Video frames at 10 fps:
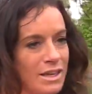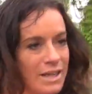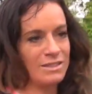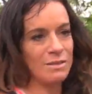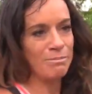
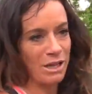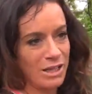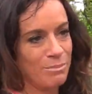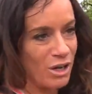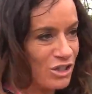and some
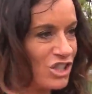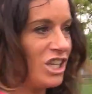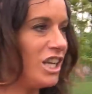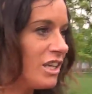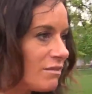belly
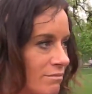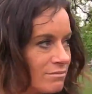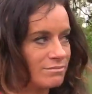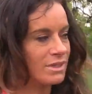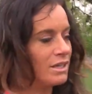punching,
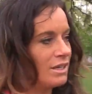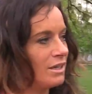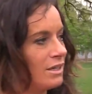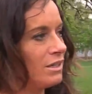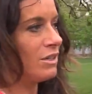
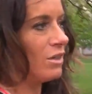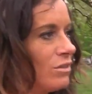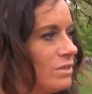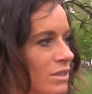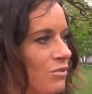
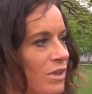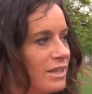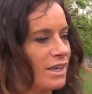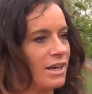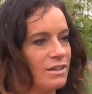stuff
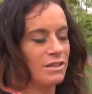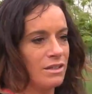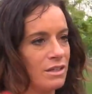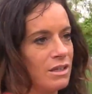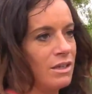like that,
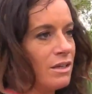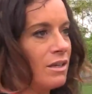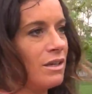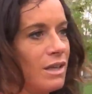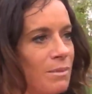
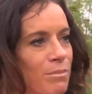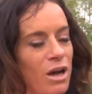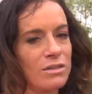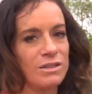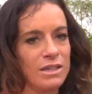and
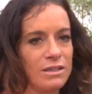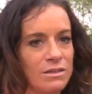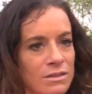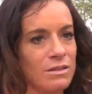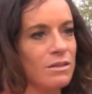boxing.
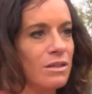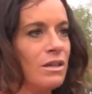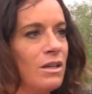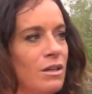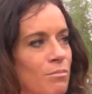
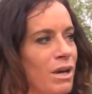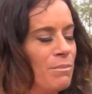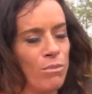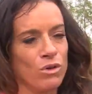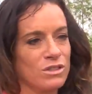But
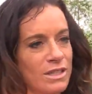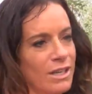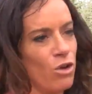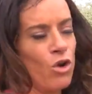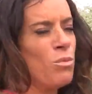mostly,
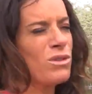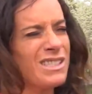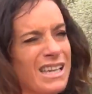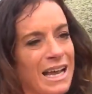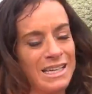almost
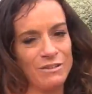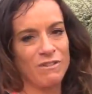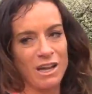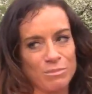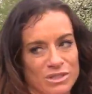
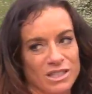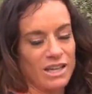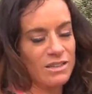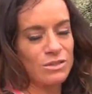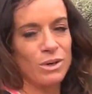
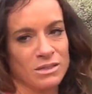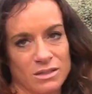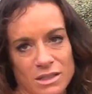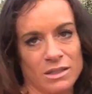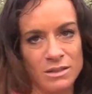95% is wrestling.